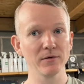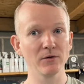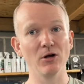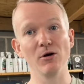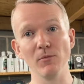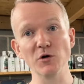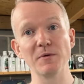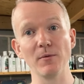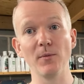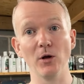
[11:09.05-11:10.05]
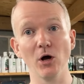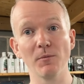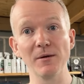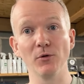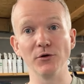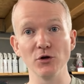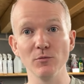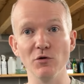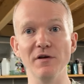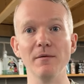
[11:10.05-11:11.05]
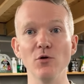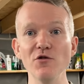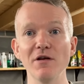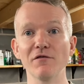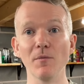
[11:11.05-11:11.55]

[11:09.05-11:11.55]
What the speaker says: or not most people, but a lot of people that do move it